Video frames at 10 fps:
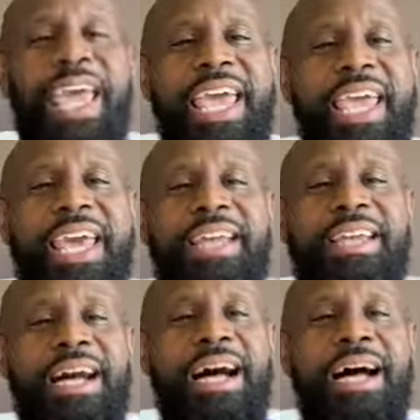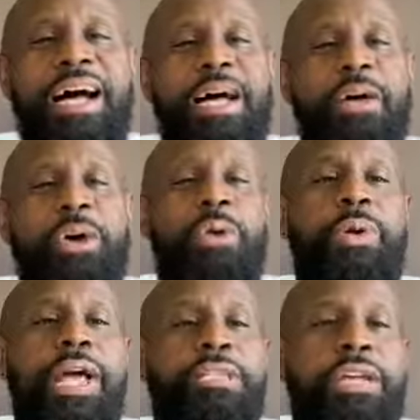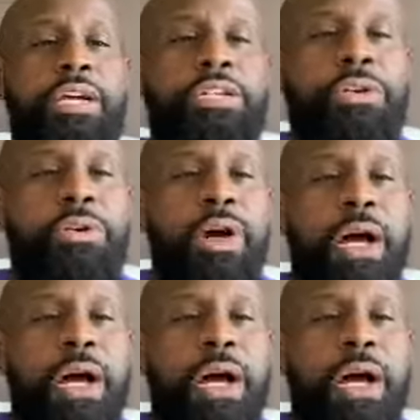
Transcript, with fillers: and, uh, ooh, that's good too,